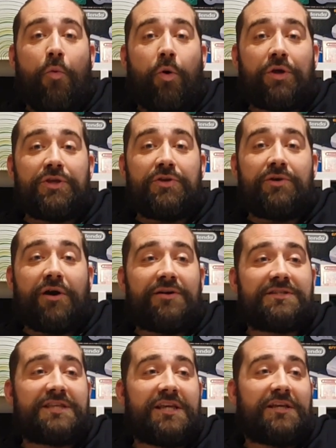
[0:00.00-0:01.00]
you
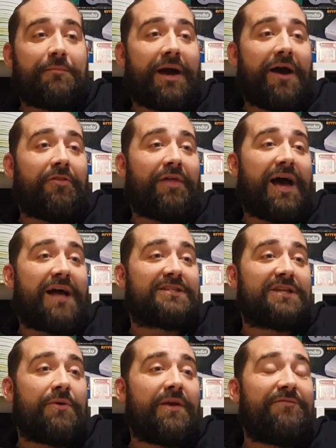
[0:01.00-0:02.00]
guys think about that.
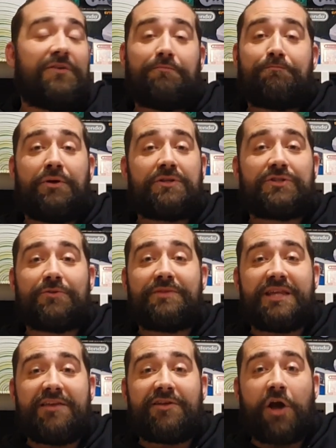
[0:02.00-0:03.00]
So if you put
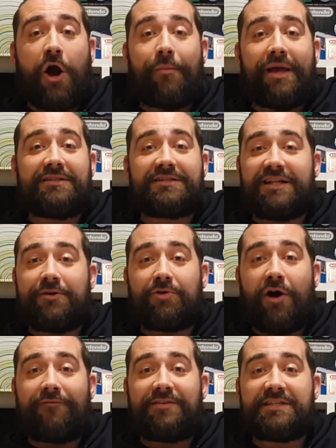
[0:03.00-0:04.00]
something in the comments, a little
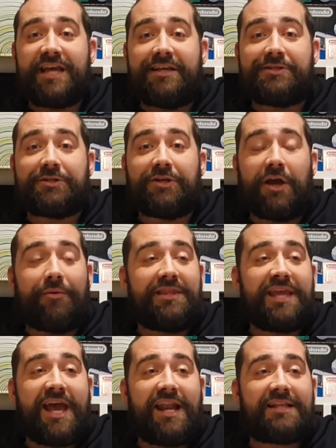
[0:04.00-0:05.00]
conversation going,
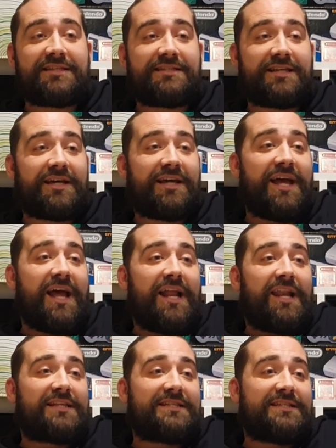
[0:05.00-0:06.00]
yeah,
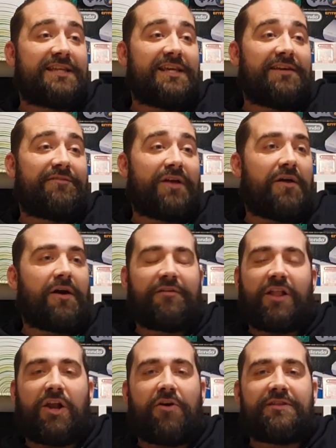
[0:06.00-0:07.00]
let's see if
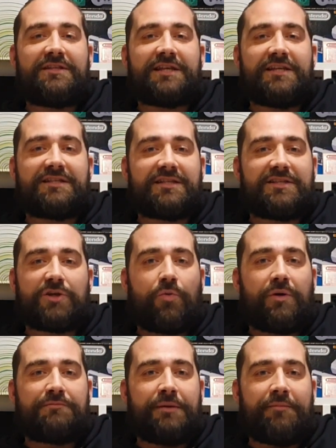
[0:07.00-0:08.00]
I like these things, because there's
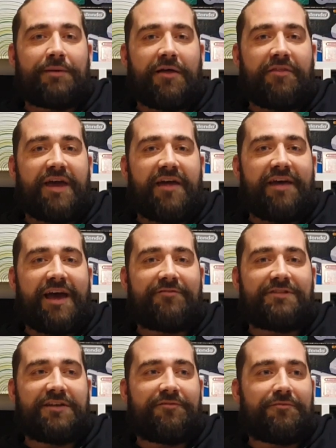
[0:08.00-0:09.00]
always people out there that have
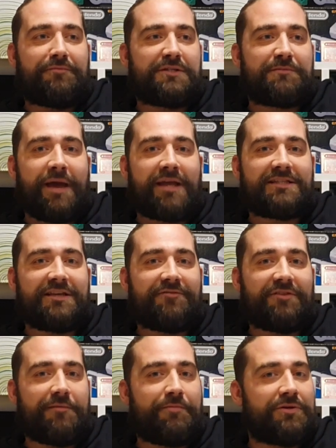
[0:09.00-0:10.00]
a different perspective
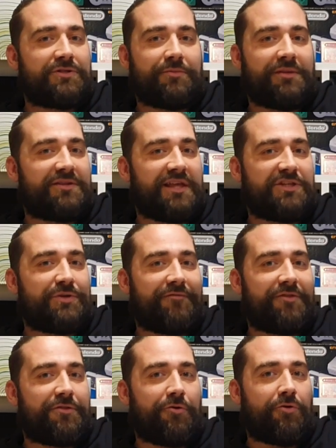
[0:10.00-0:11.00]
and they put things you
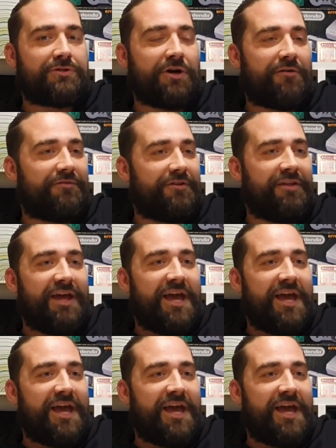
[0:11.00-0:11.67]
haven't thought of, and